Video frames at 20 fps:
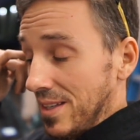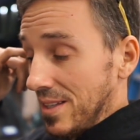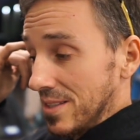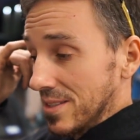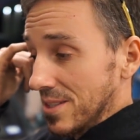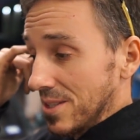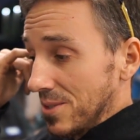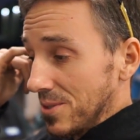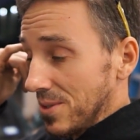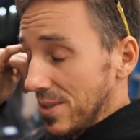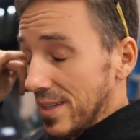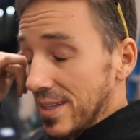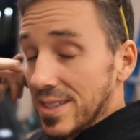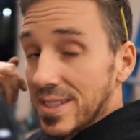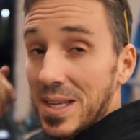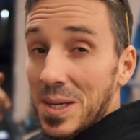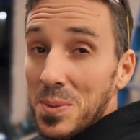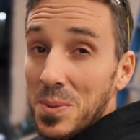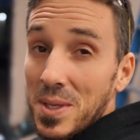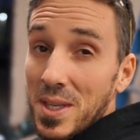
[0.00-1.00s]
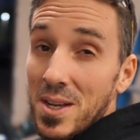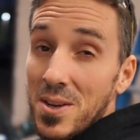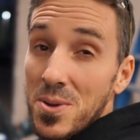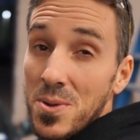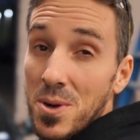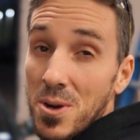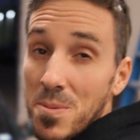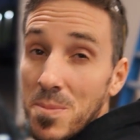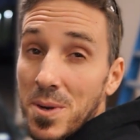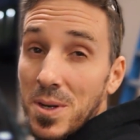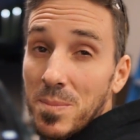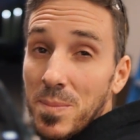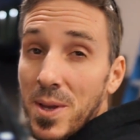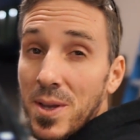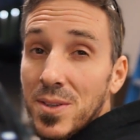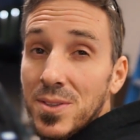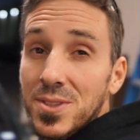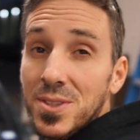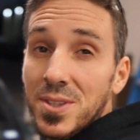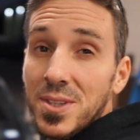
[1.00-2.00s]
So until we get a new harmonic
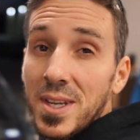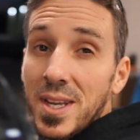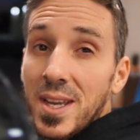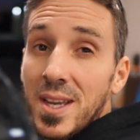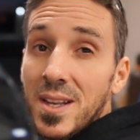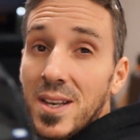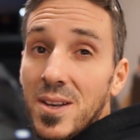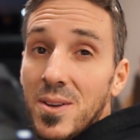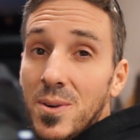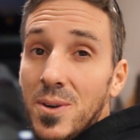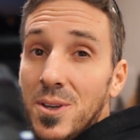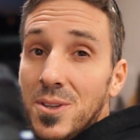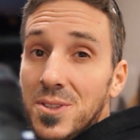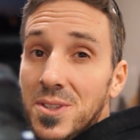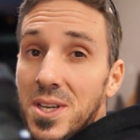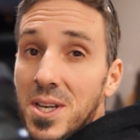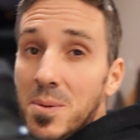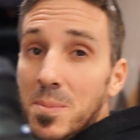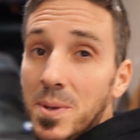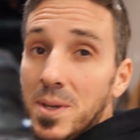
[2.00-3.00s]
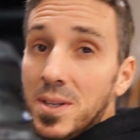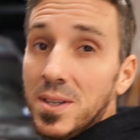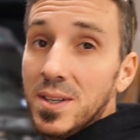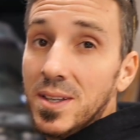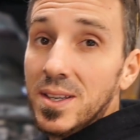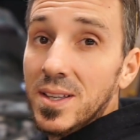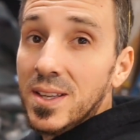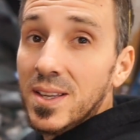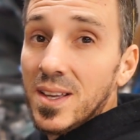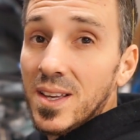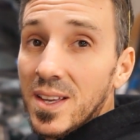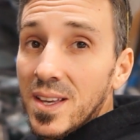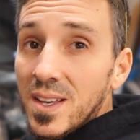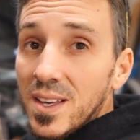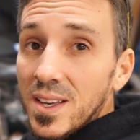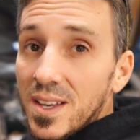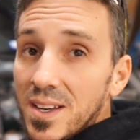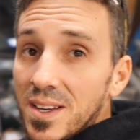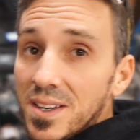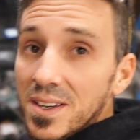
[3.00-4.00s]
balancer and a new alternator belt,
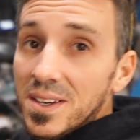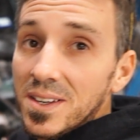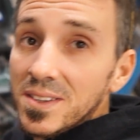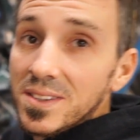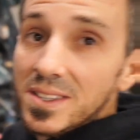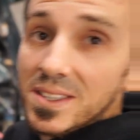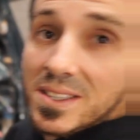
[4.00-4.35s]
the